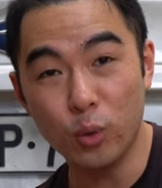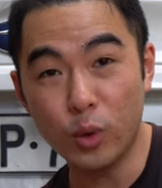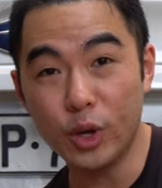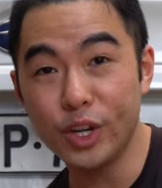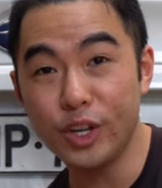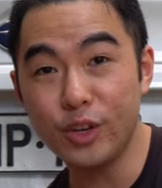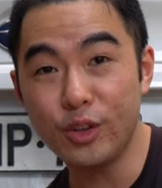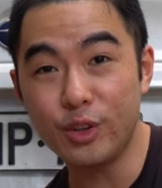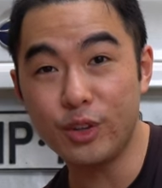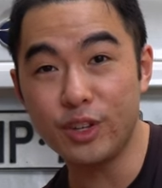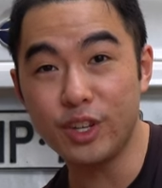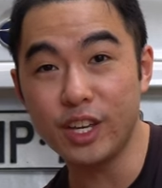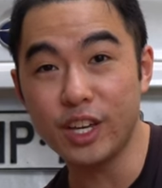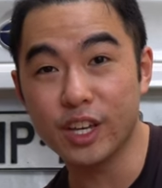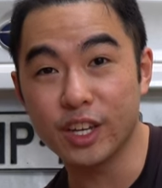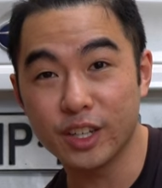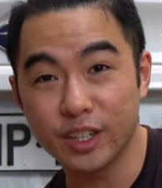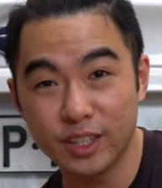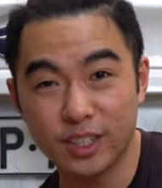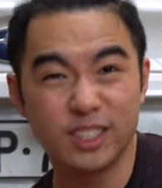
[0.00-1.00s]
What do you
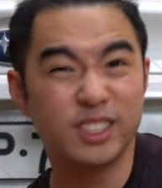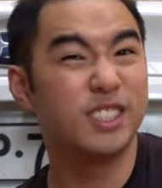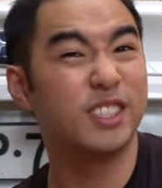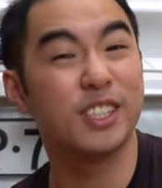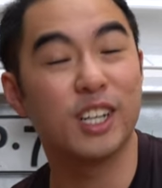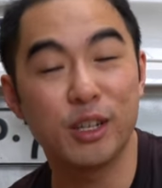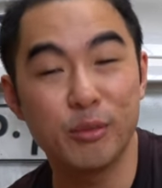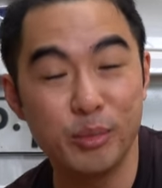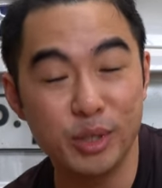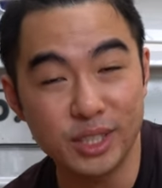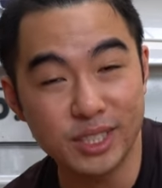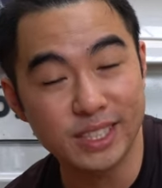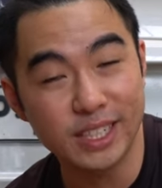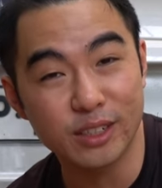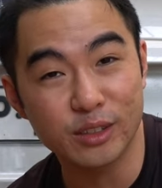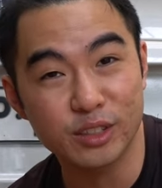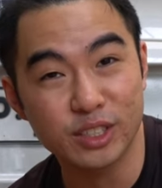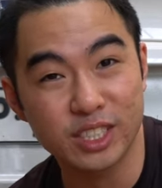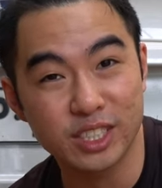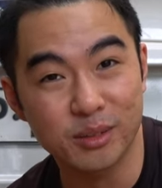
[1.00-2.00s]
think? Did I miss
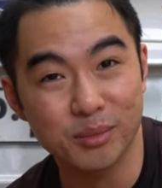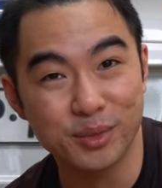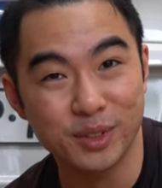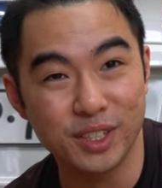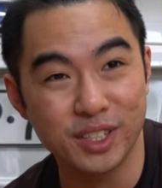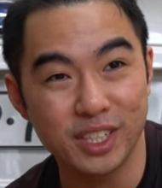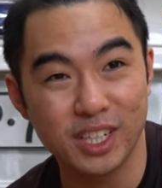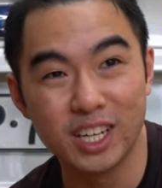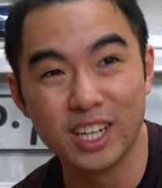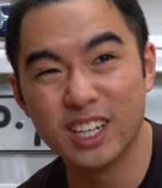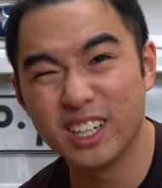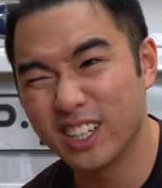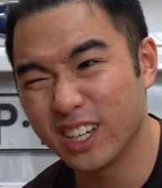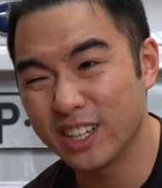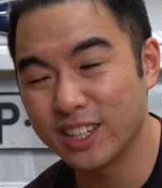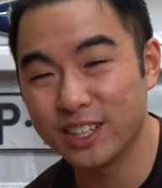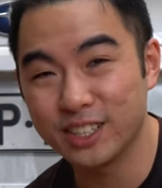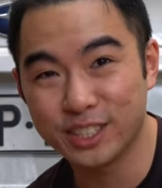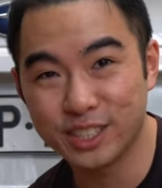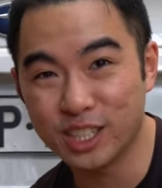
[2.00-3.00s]
out on something?
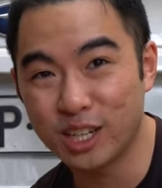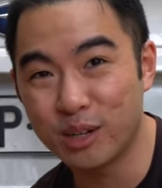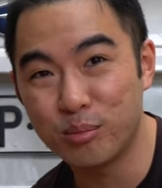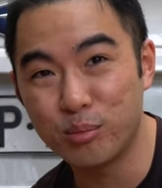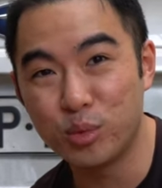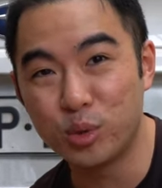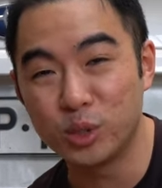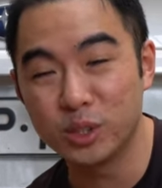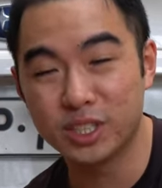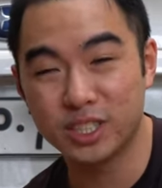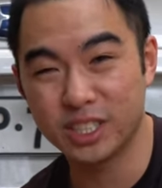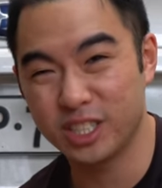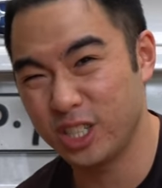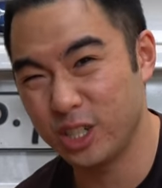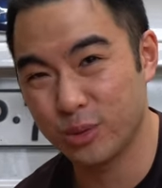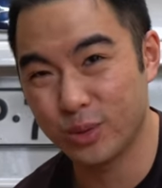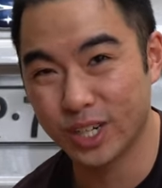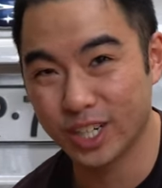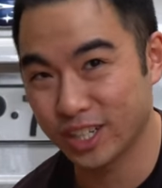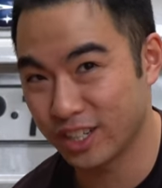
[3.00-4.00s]
Are there some mods
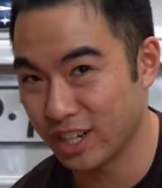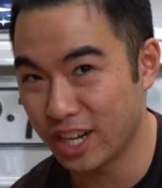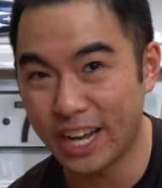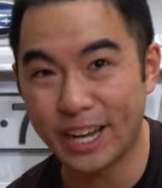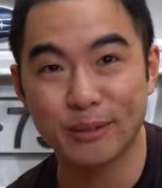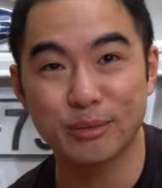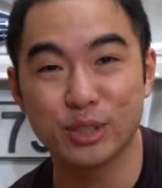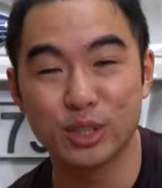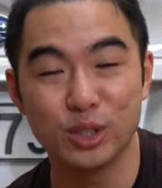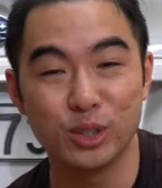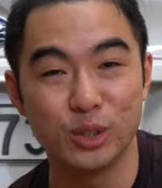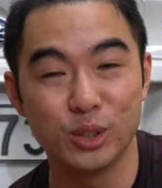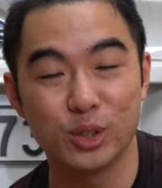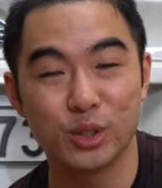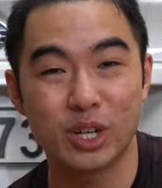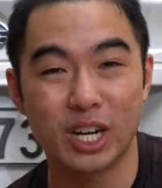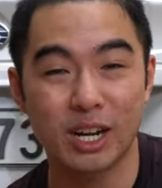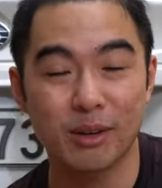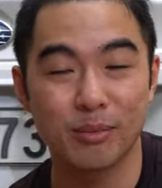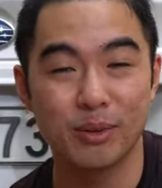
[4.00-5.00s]
that you reckon are absolute
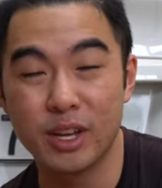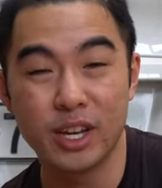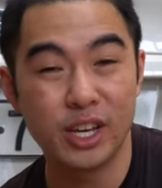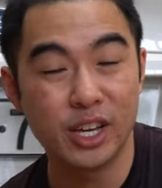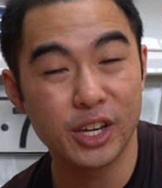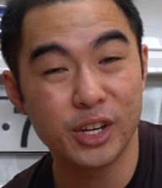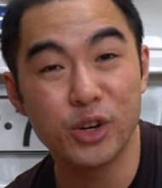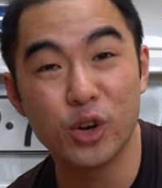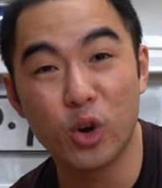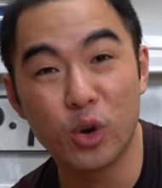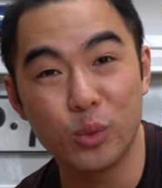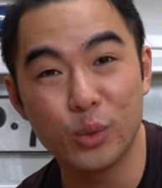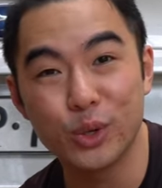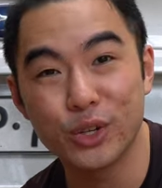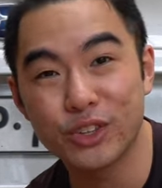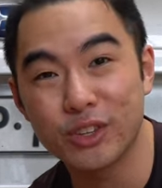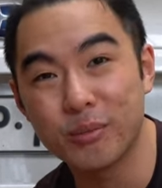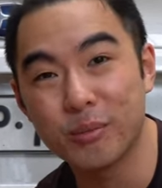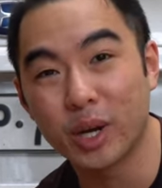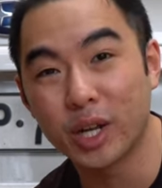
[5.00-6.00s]
crap and not
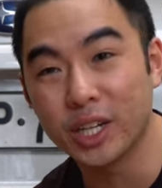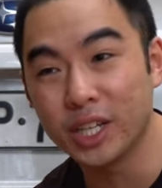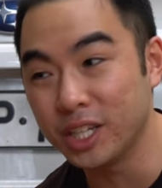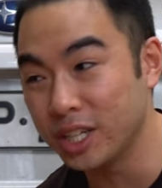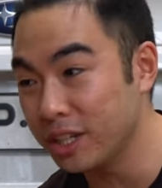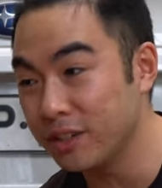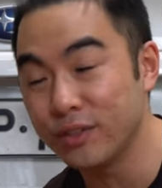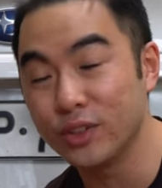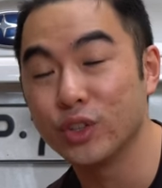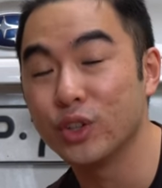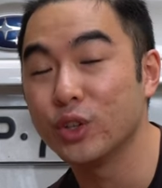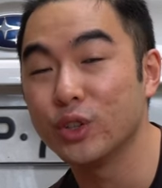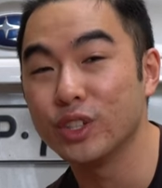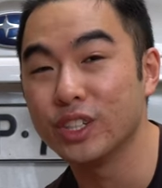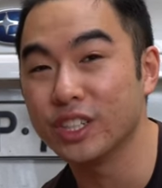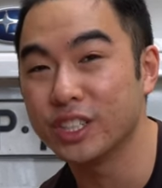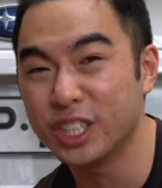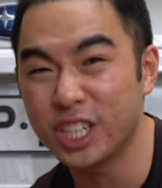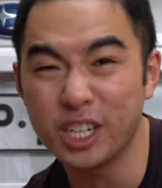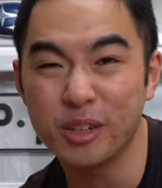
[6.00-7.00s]
worth the money even though
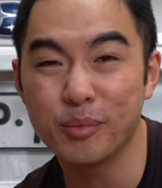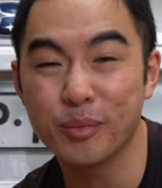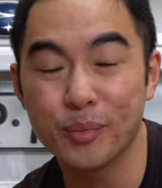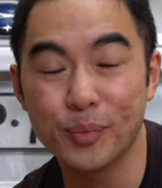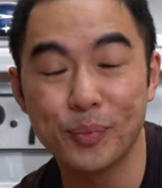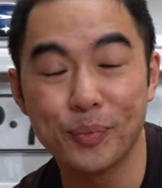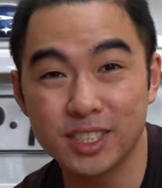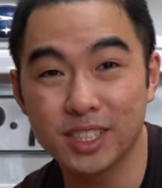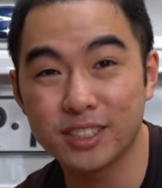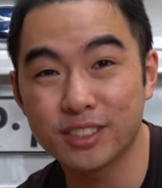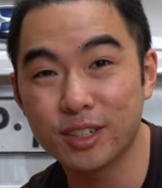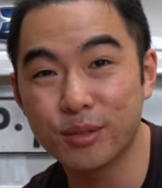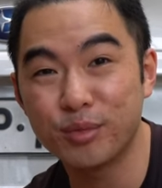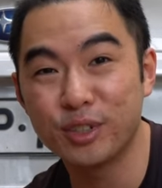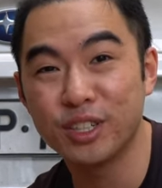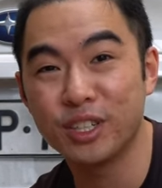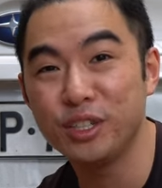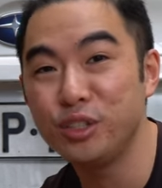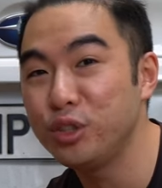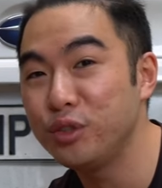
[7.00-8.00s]
they're cheap? Is there
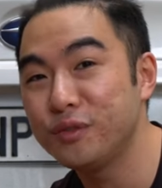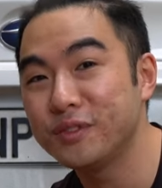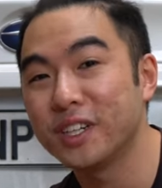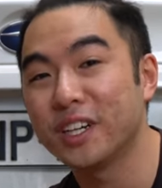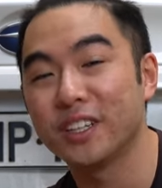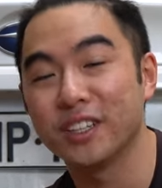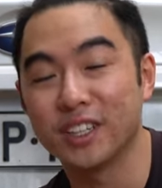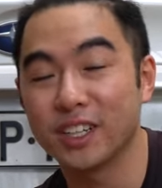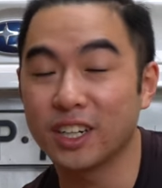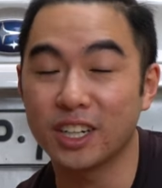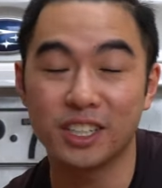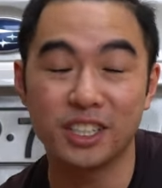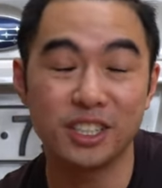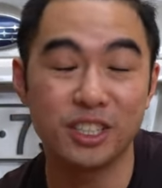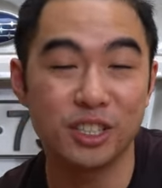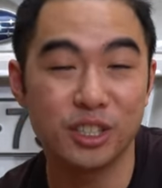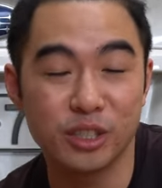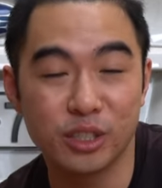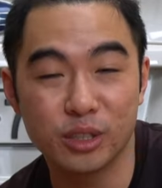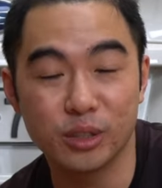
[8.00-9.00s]
something that you've done that I
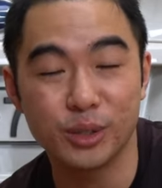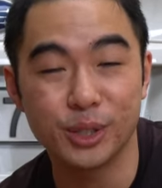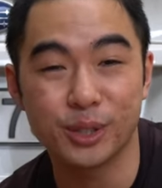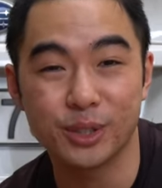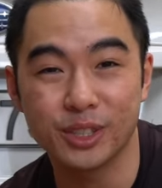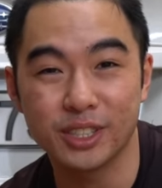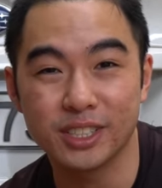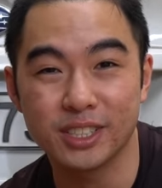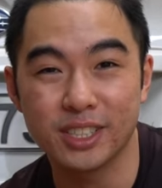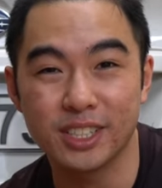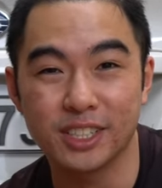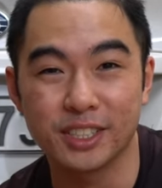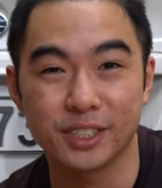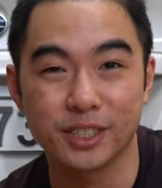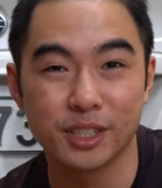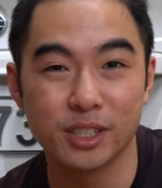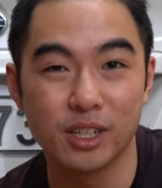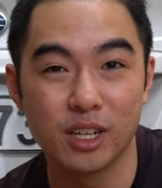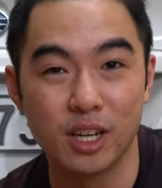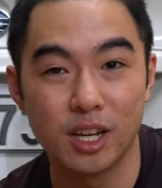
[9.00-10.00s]
didn't include on this list?